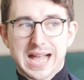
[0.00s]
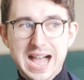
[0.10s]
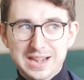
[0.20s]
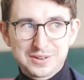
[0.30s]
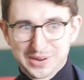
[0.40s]

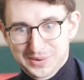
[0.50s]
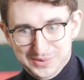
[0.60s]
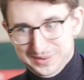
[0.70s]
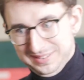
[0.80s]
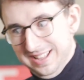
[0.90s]
I don't
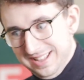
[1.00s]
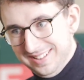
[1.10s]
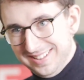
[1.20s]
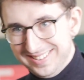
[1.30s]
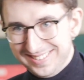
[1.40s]
know.
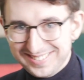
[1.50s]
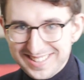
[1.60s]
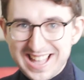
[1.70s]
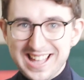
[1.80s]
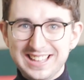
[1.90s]

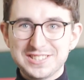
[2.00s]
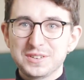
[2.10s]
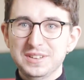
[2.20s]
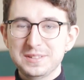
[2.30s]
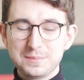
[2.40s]

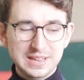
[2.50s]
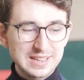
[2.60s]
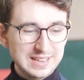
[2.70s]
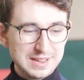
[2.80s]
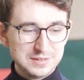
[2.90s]
So at the
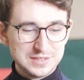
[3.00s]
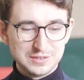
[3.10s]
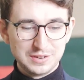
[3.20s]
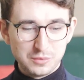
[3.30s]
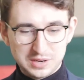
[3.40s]
beginning I was
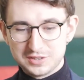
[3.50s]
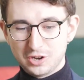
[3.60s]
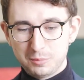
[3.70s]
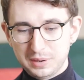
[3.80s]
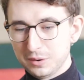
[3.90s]
doing one
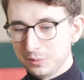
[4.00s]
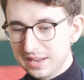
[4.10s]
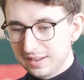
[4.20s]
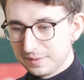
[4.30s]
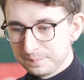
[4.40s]
topic a
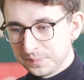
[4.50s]
week,